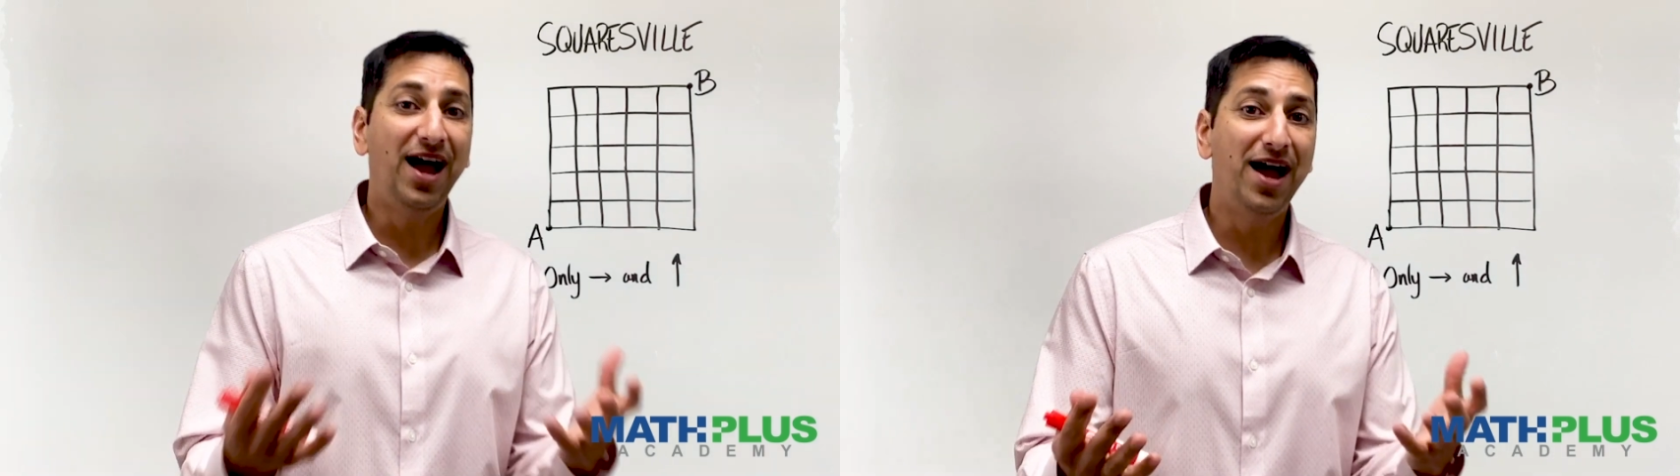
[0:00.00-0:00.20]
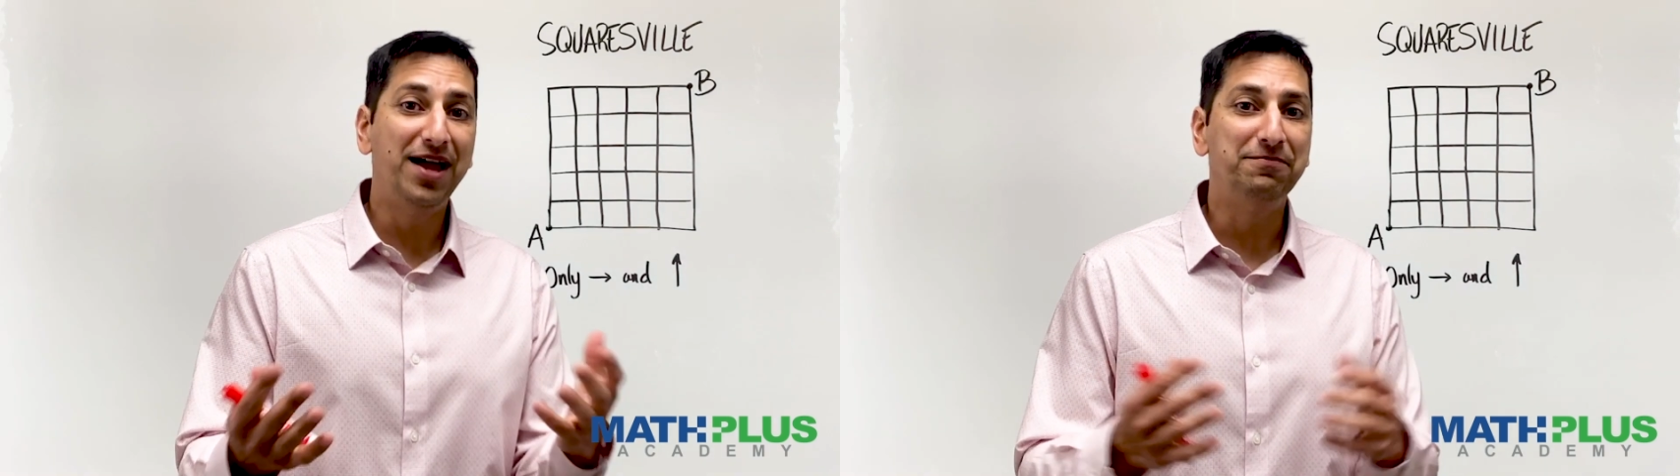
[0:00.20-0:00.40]

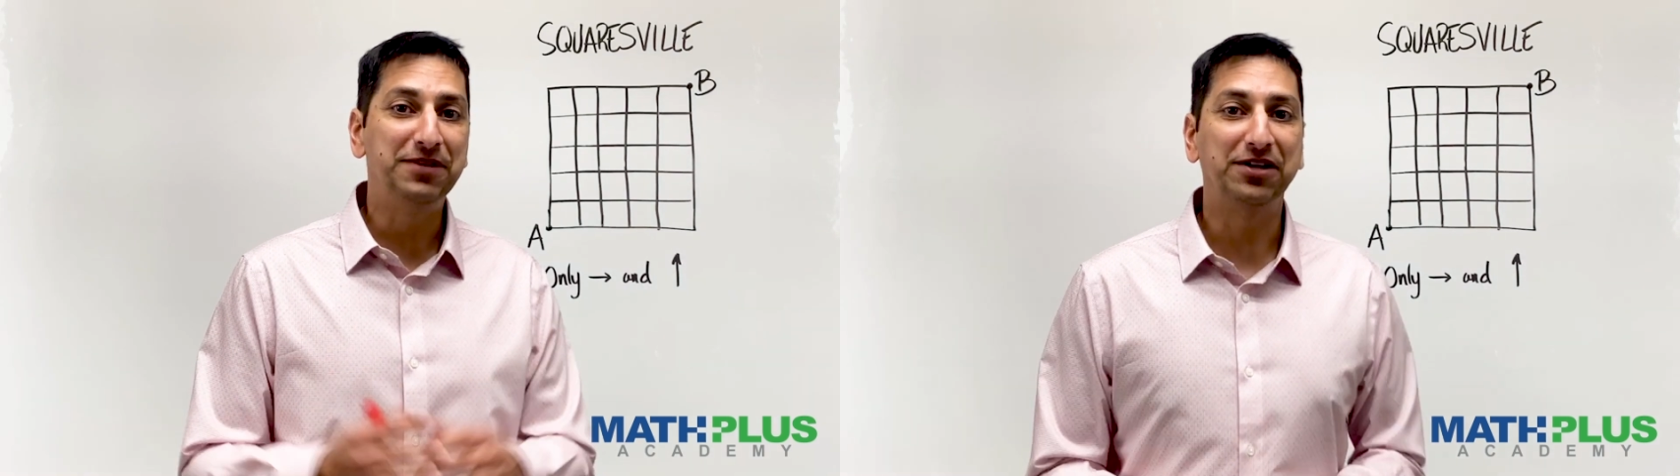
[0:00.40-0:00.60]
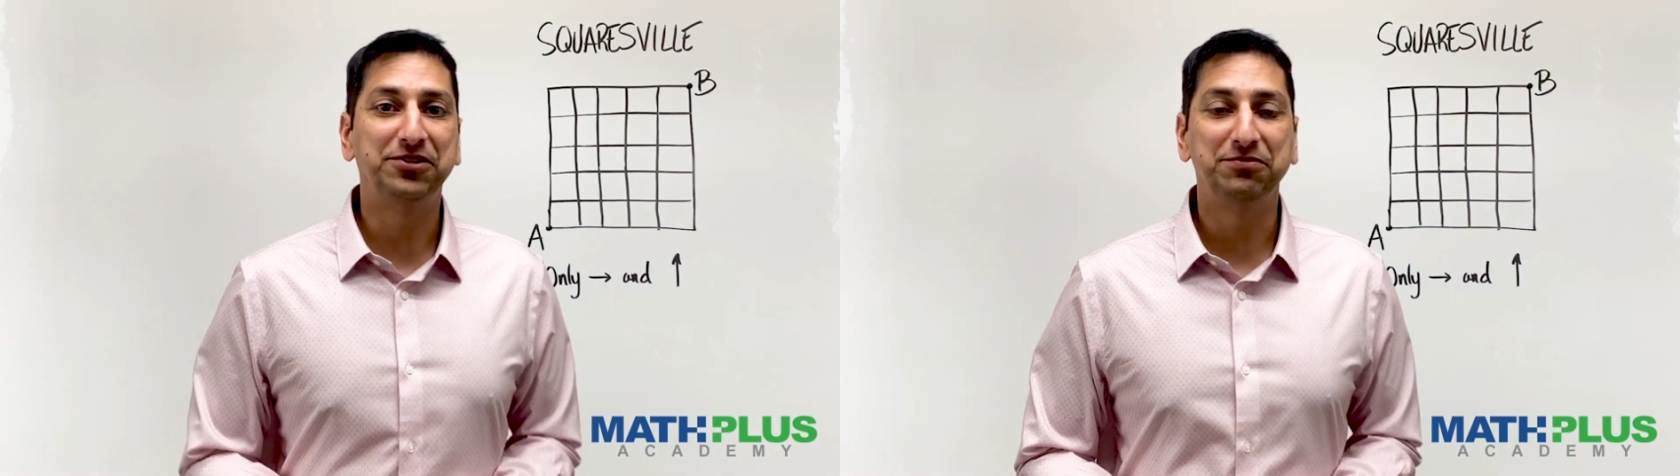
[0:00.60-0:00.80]
Hi, I'm
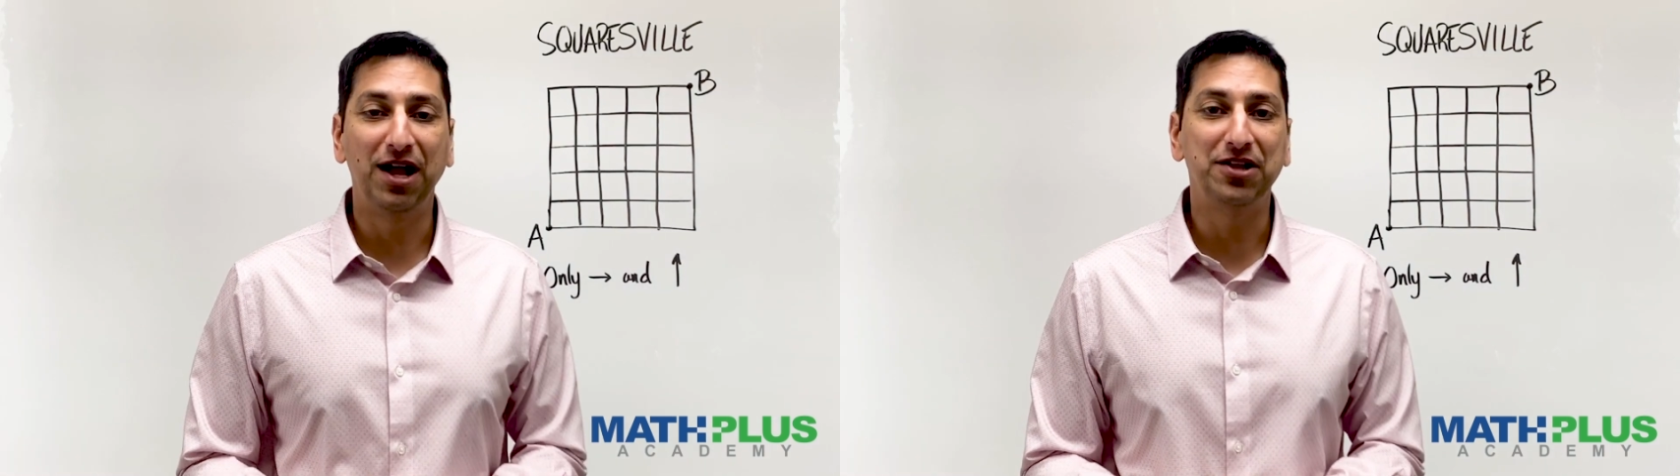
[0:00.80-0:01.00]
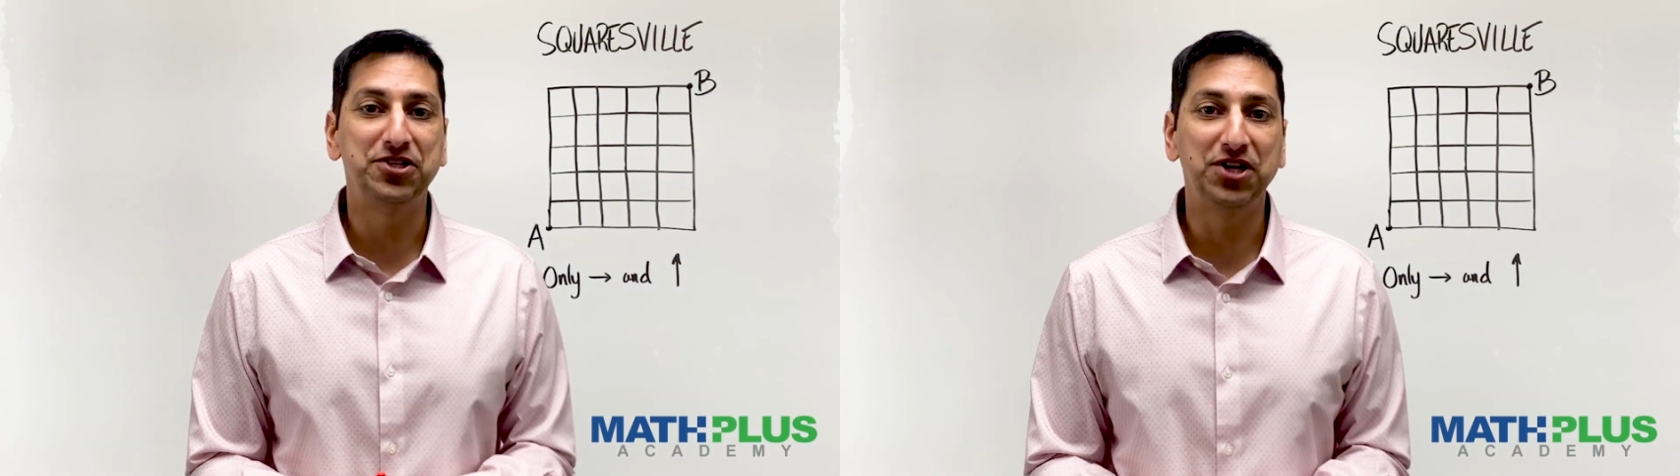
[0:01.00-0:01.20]
Dr.
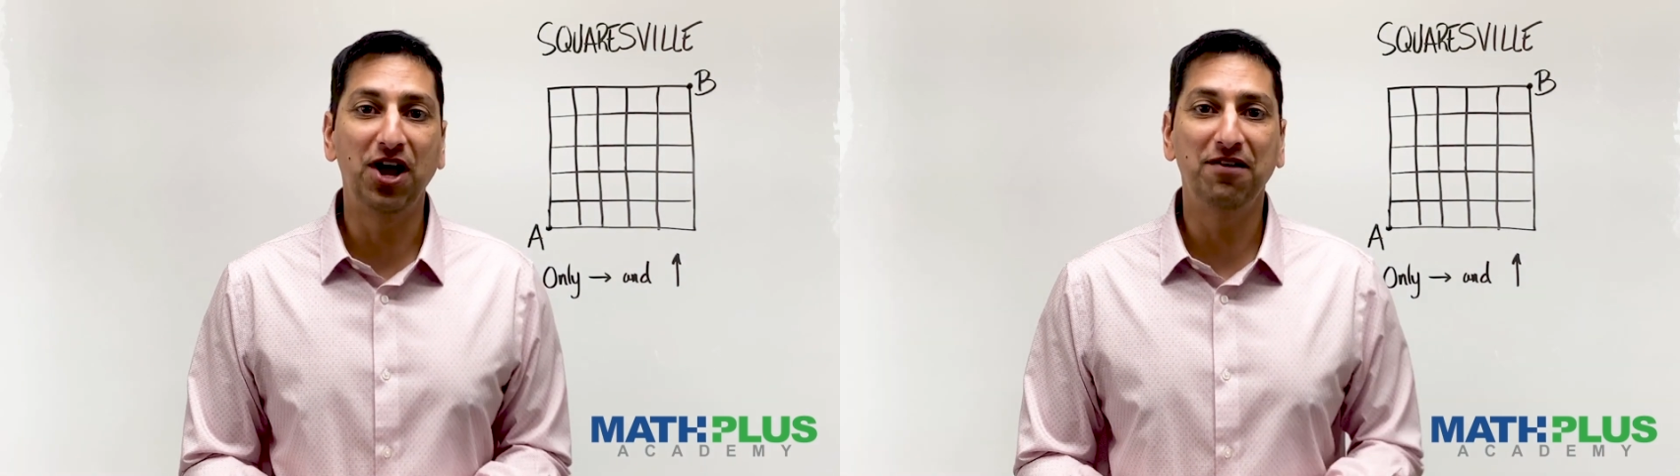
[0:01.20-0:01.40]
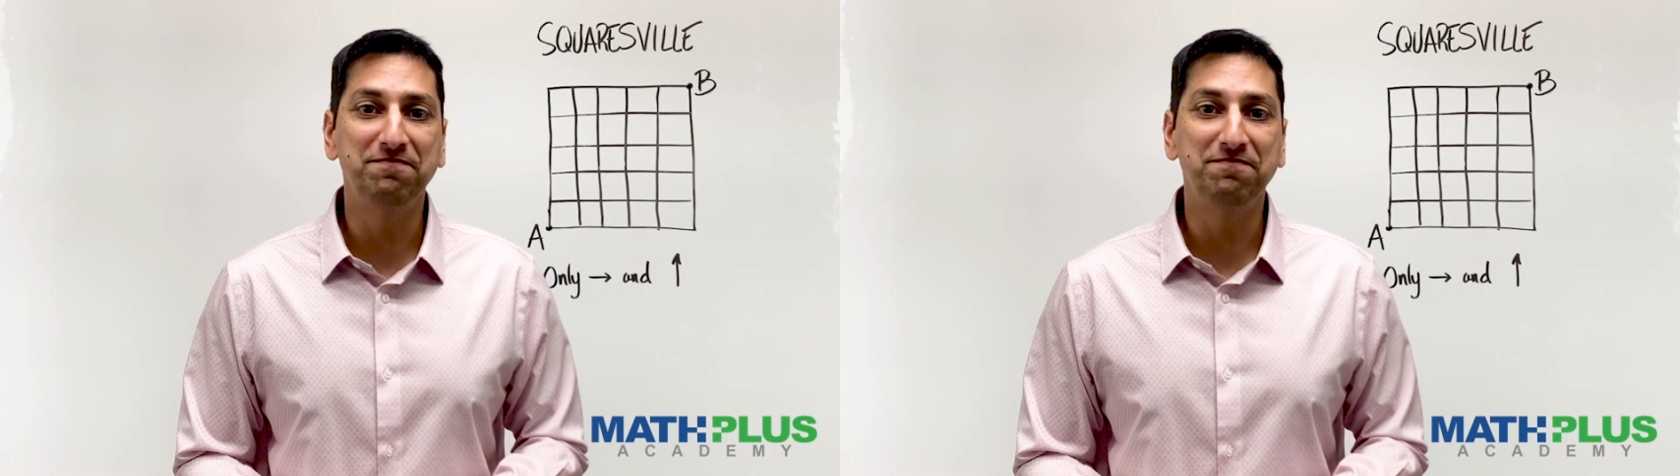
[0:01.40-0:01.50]
Rod Shaw